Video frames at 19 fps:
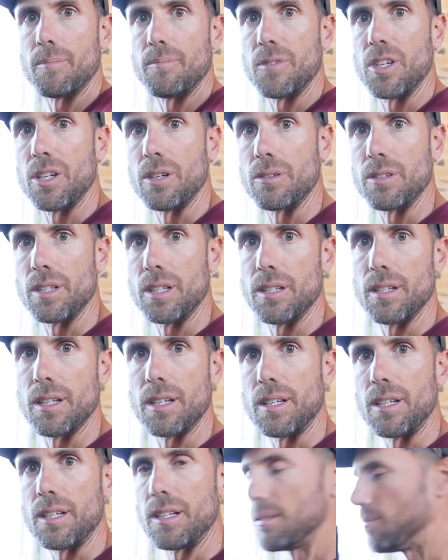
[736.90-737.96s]
you don't need
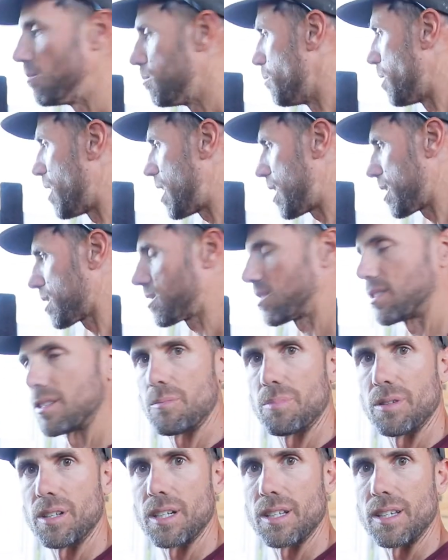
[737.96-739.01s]
any box to
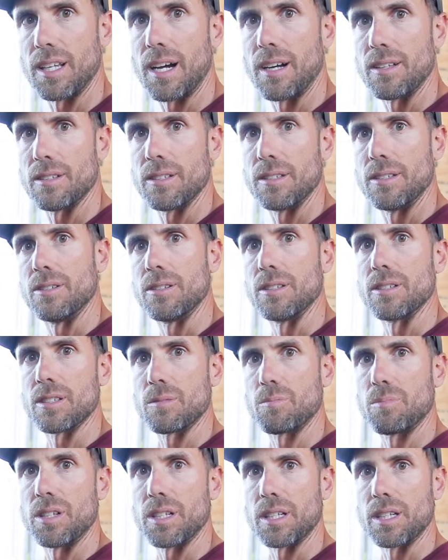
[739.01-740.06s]
plug in the outlet. You can
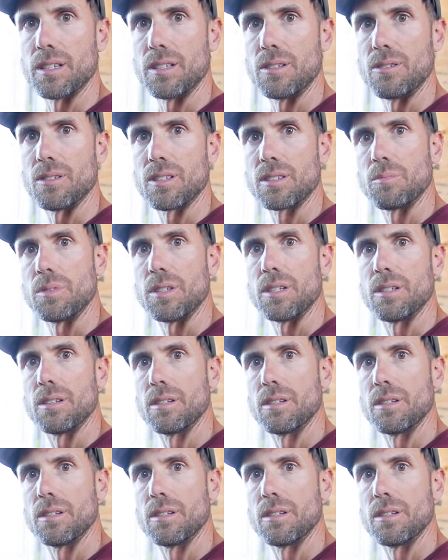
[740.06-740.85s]
just plug in the USB.